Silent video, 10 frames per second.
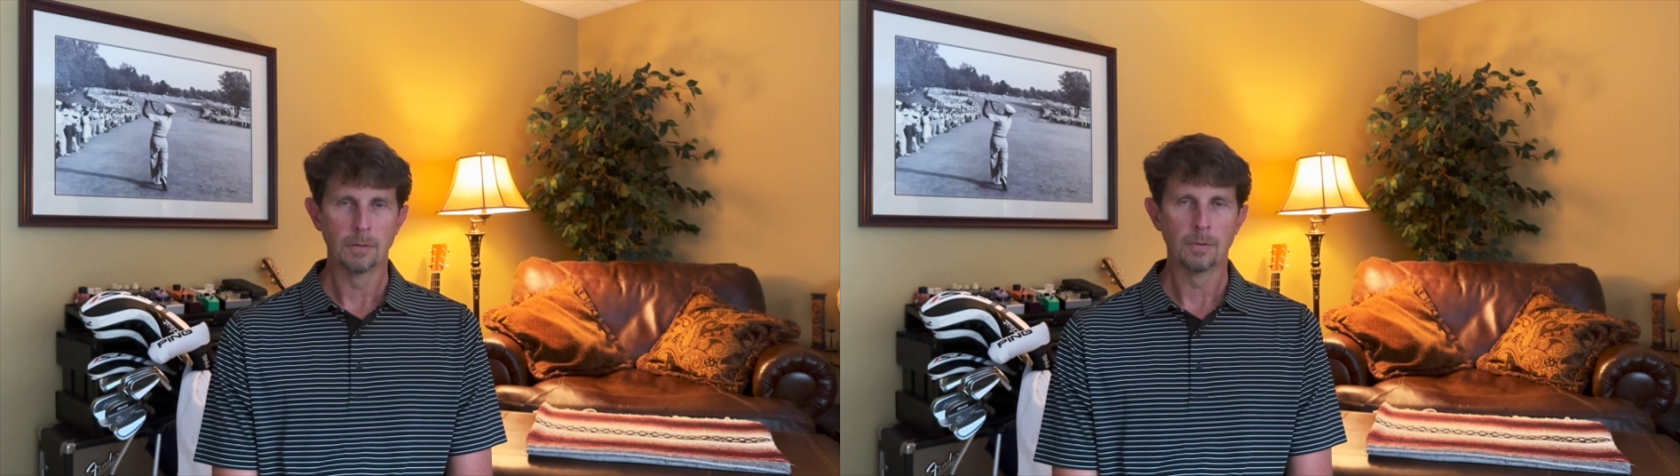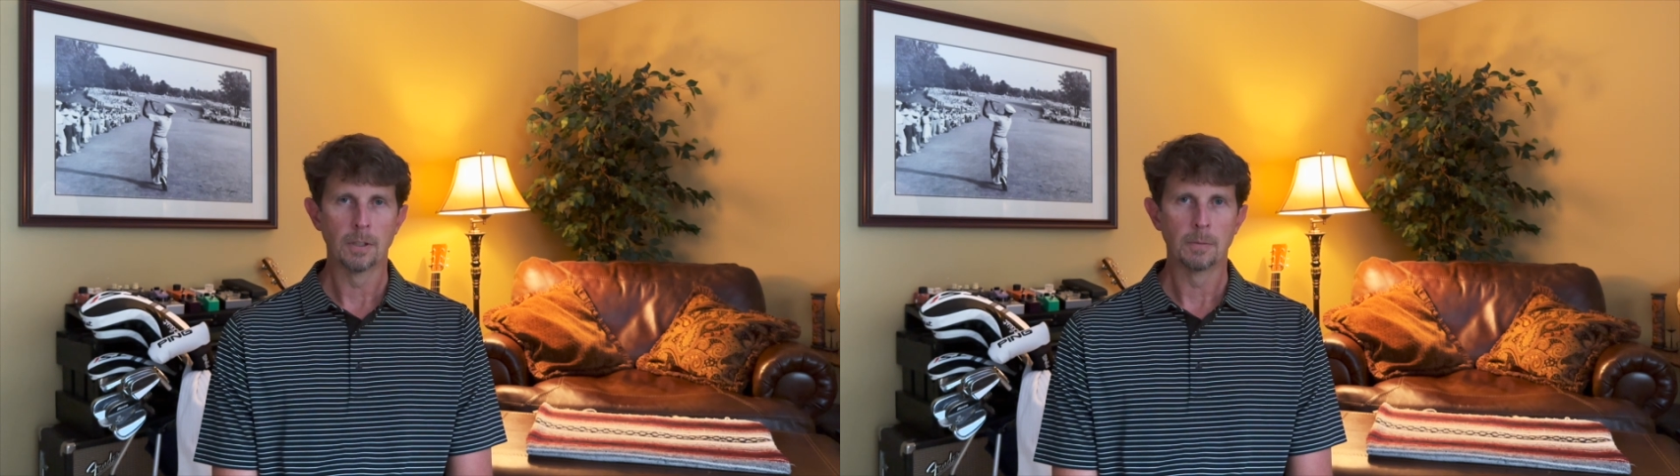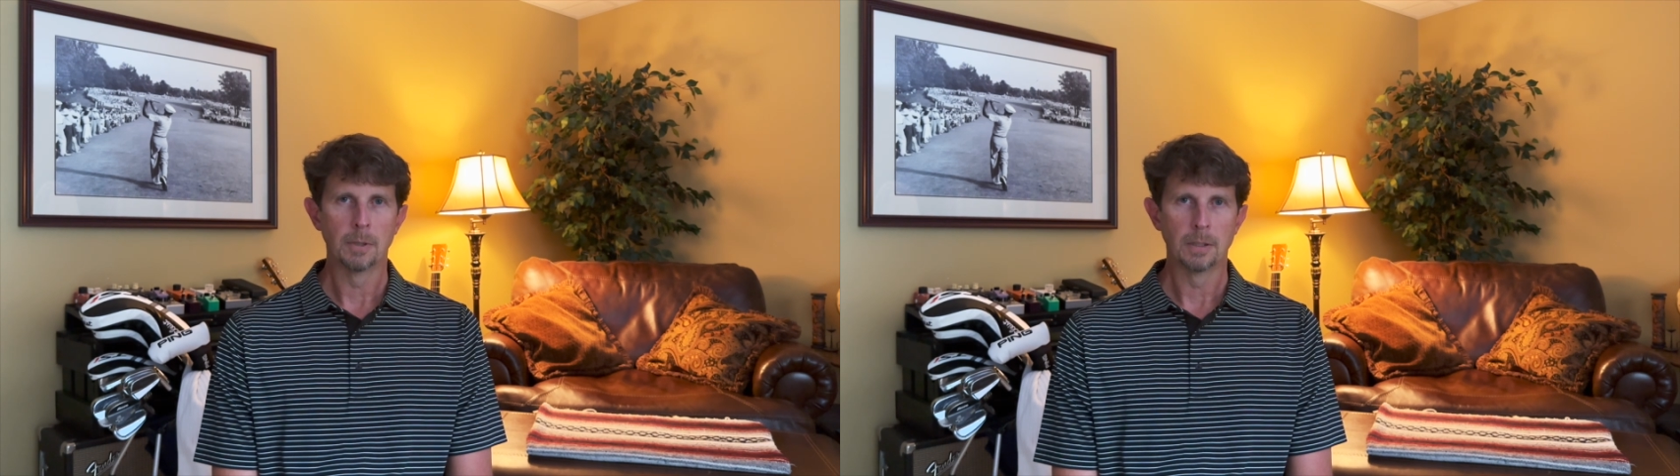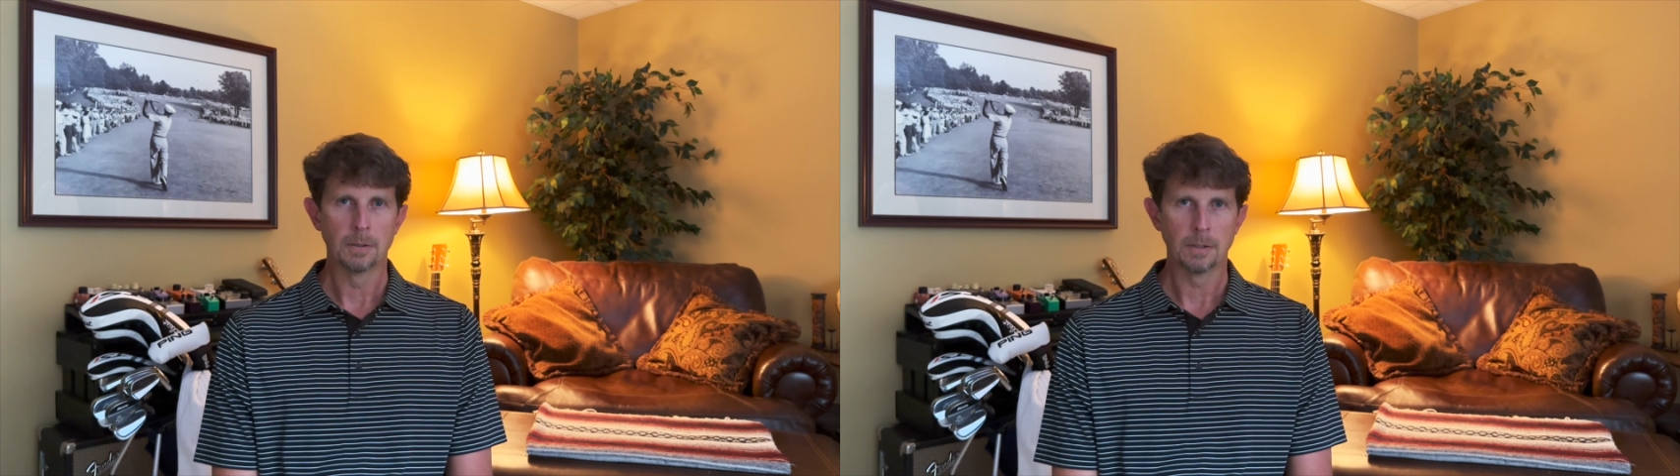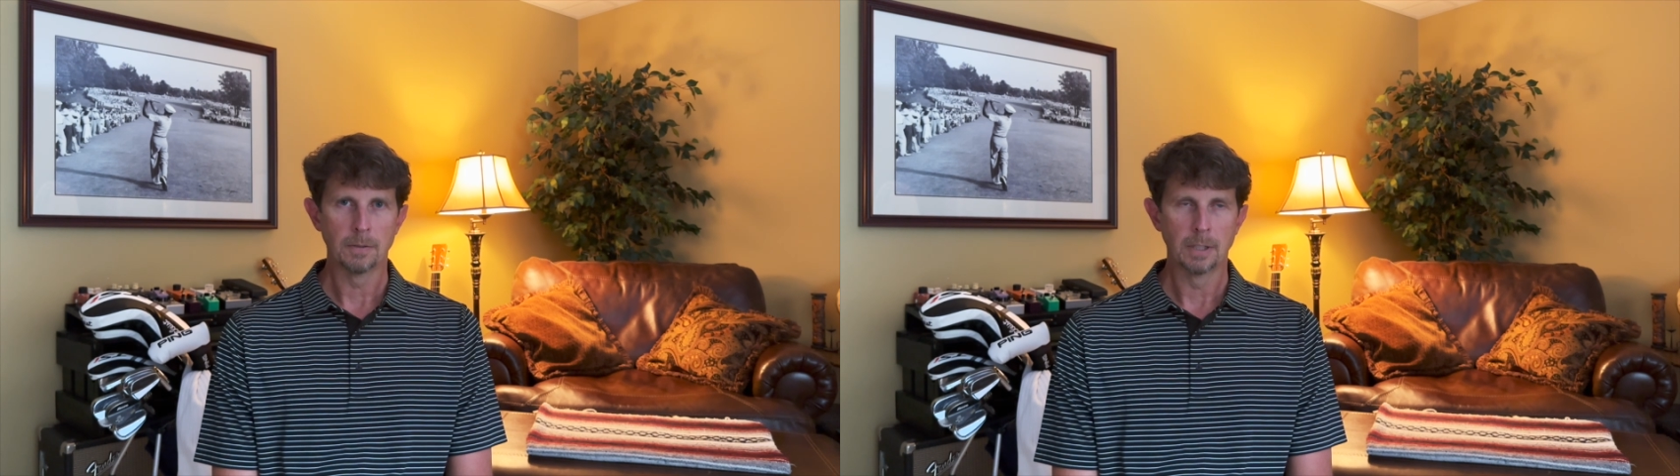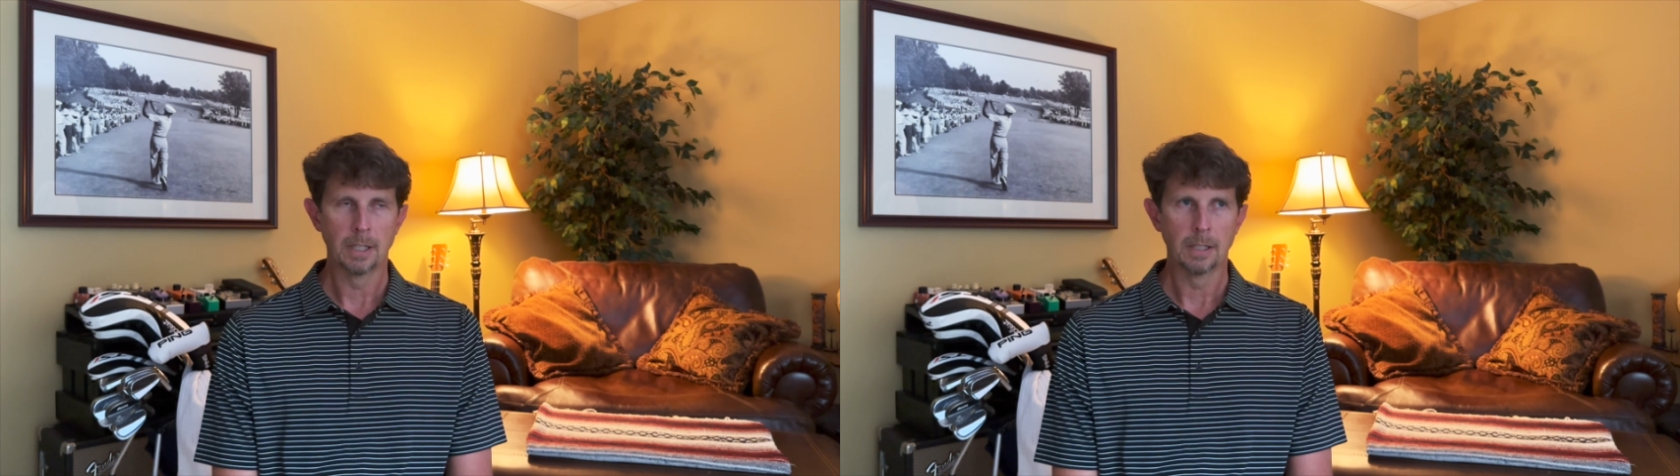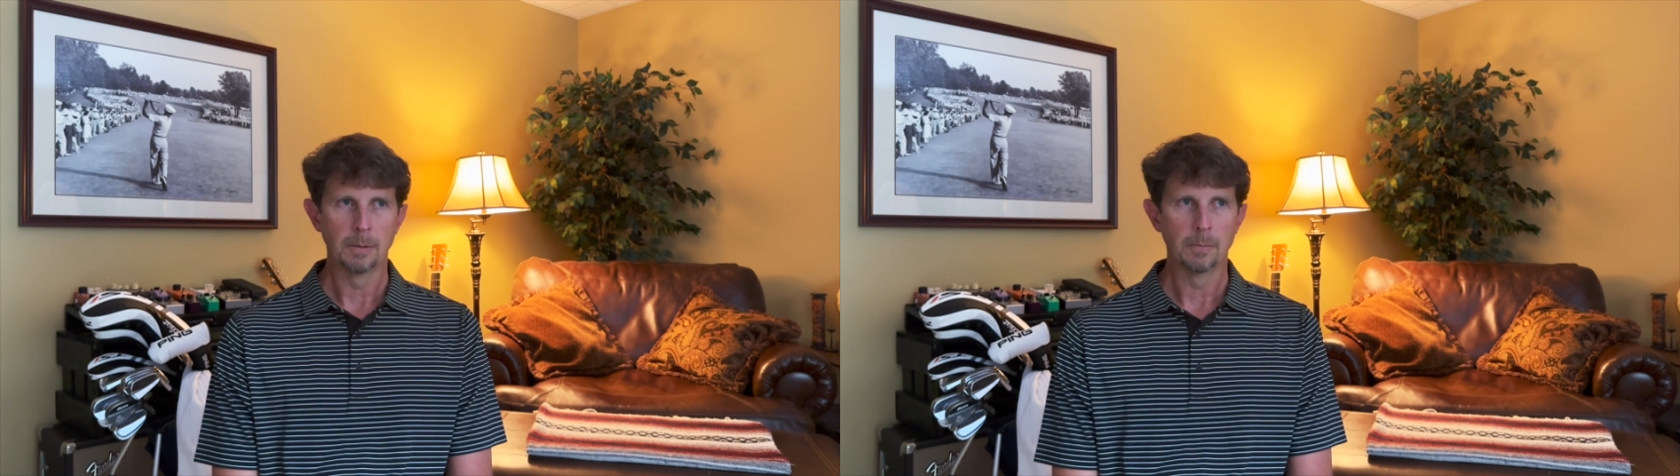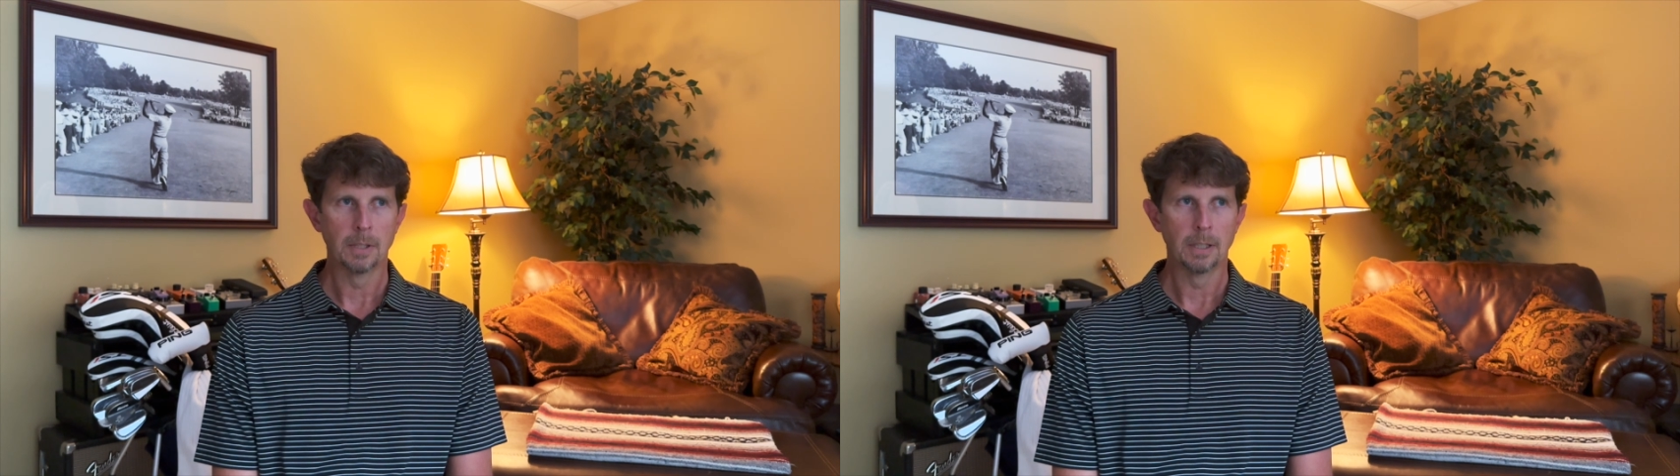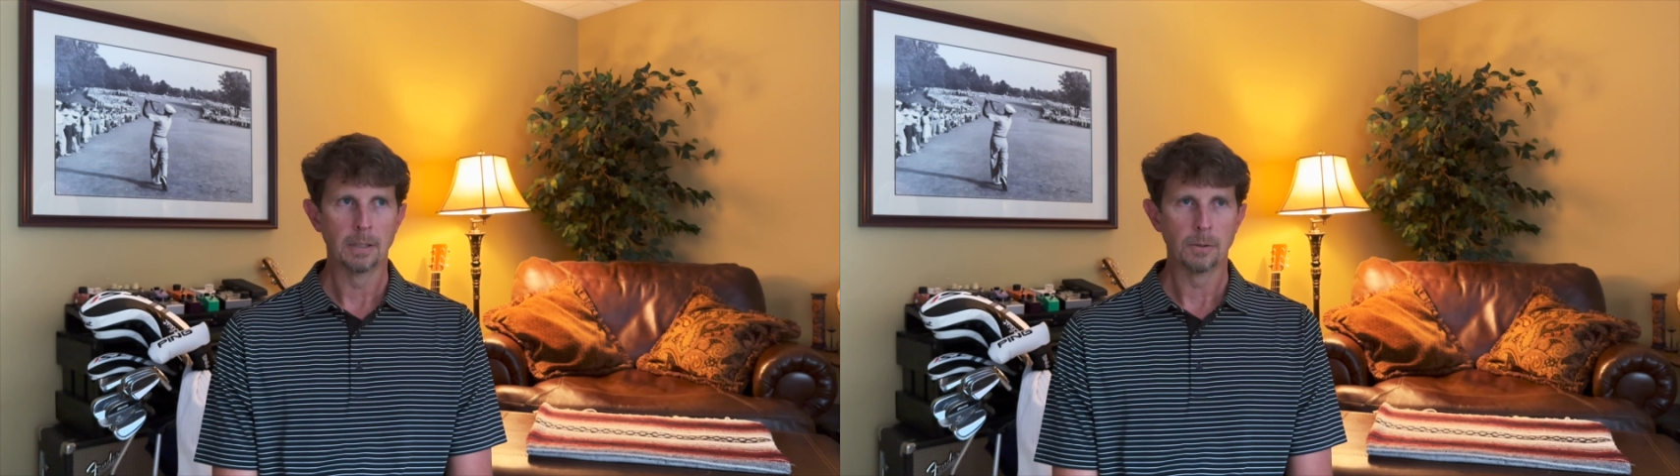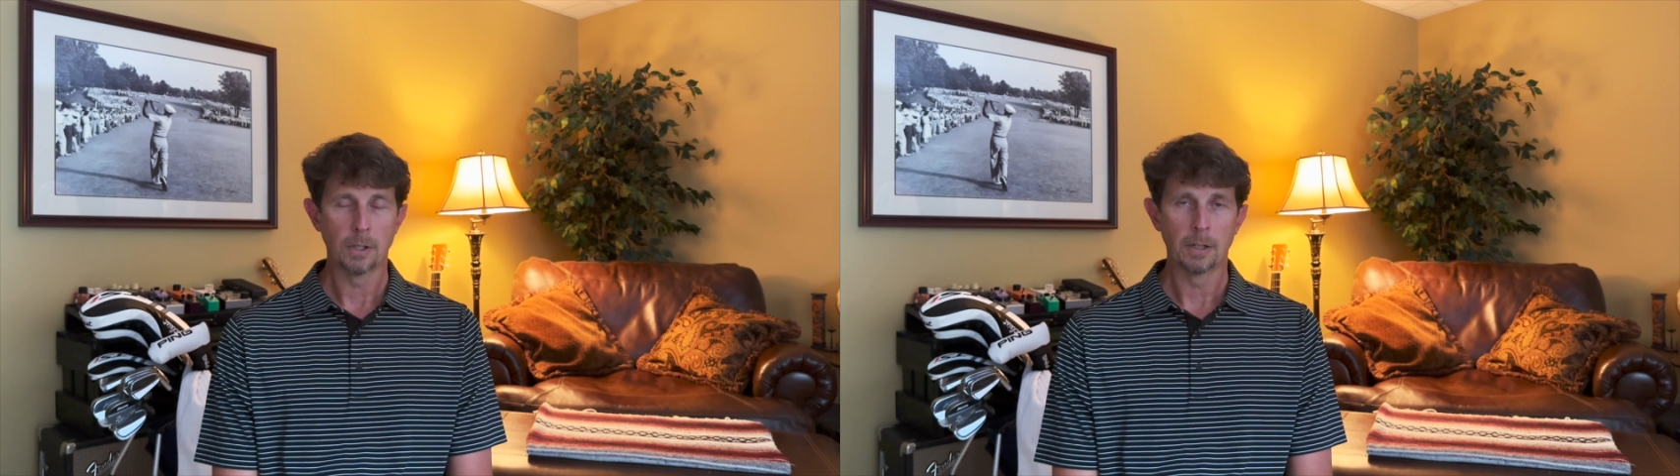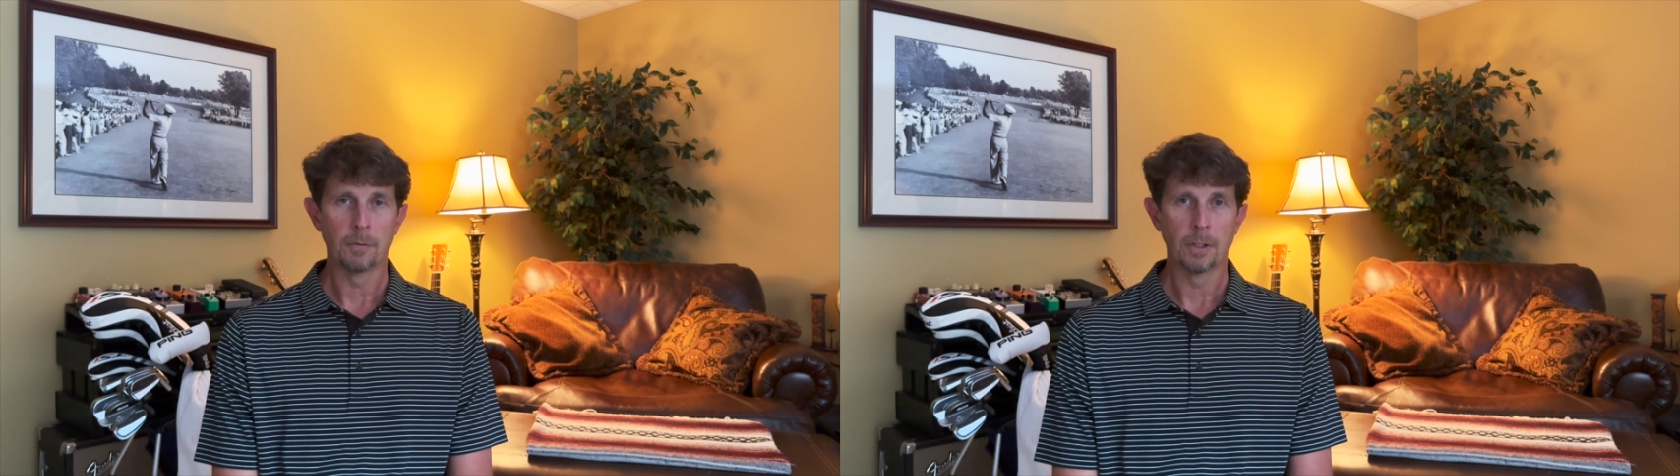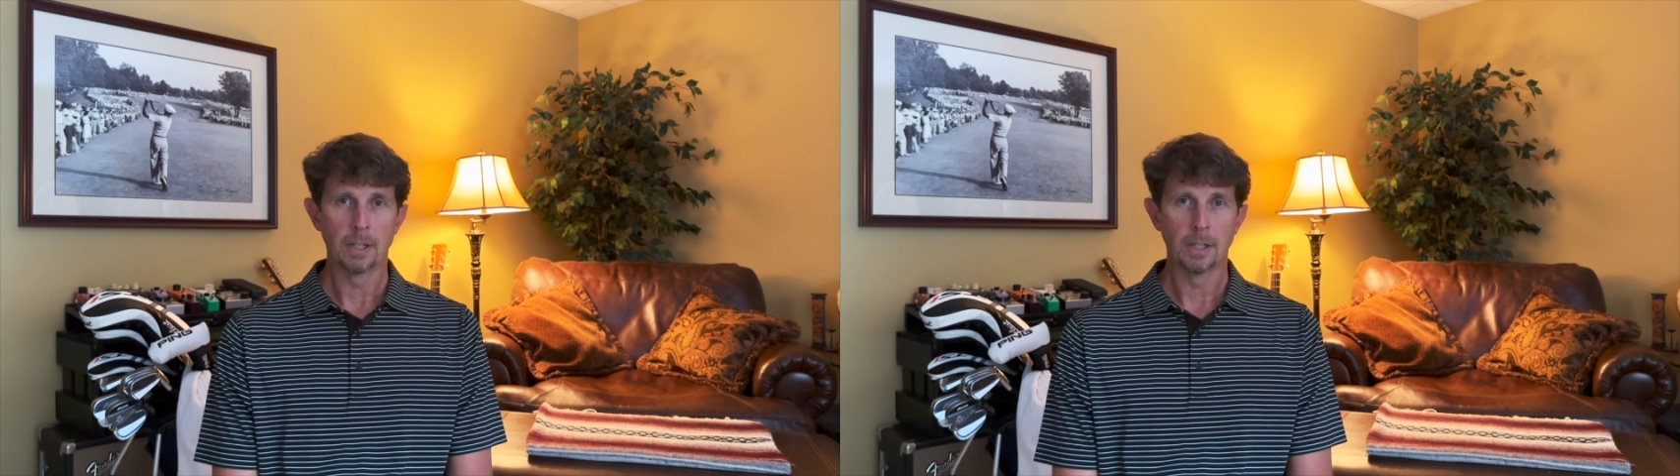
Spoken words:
the fundamentals of the game and trying to figure